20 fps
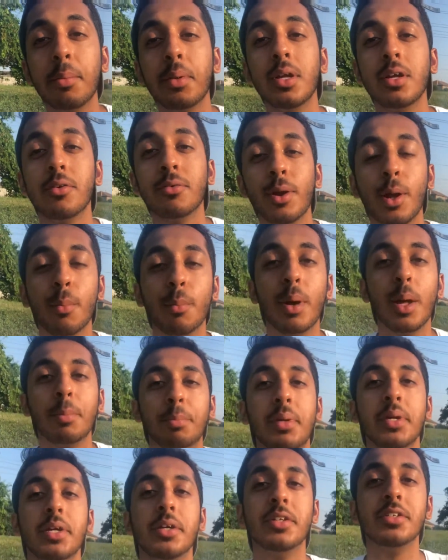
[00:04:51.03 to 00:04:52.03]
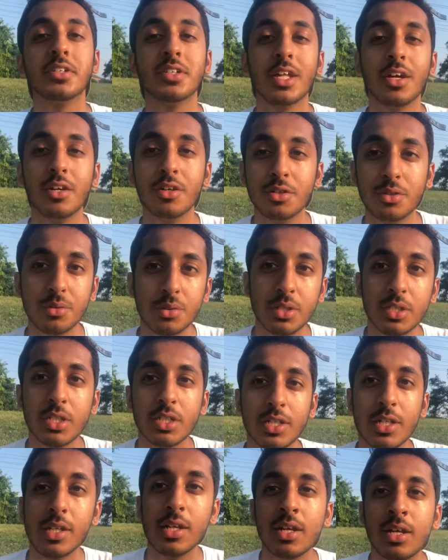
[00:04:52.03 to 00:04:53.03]
being around my peers that are doing
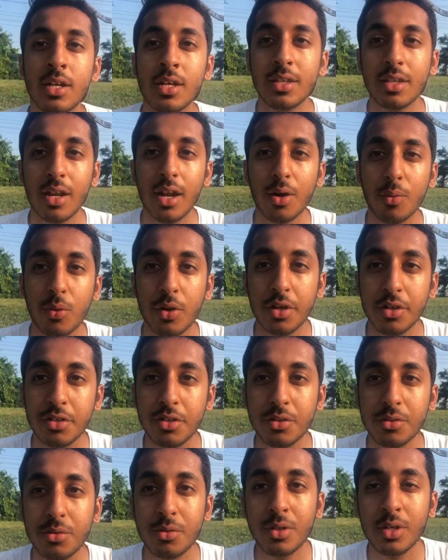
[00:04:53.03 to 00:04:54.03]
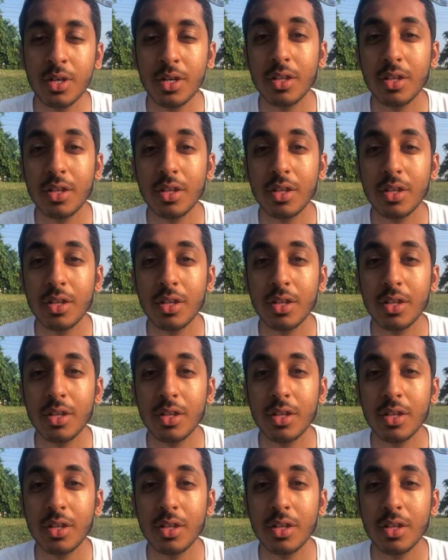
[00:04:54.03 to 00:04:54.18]
shit that I want to do,